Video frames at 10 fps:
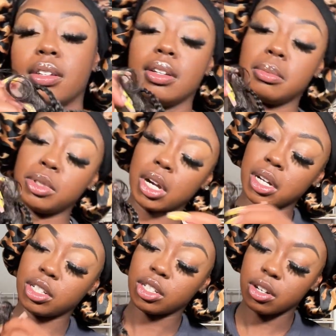I'm trying
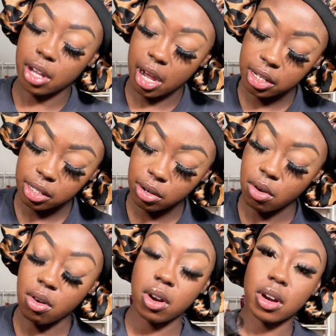to show y'all. It's so
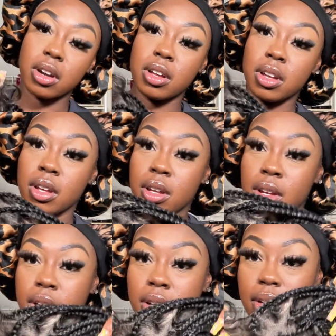hard.
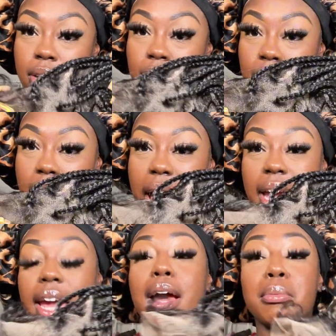I
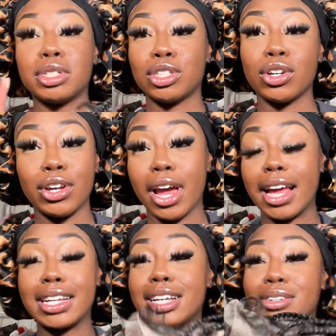can't, I'm gonna show y'all.
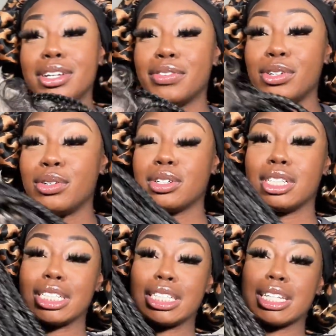It don't even do no
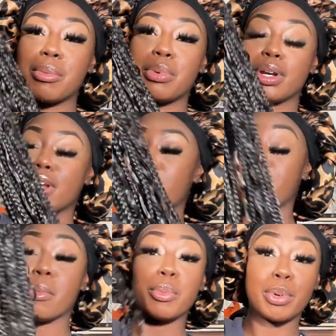justice. I'm gonna put it on,
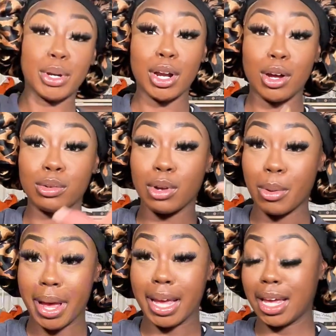I'm gonna put it on,
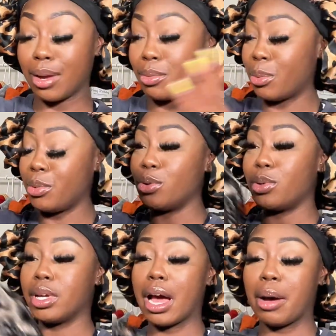my head when we do
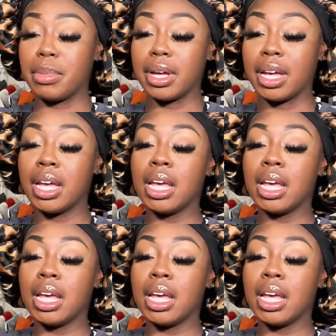it, y'all. But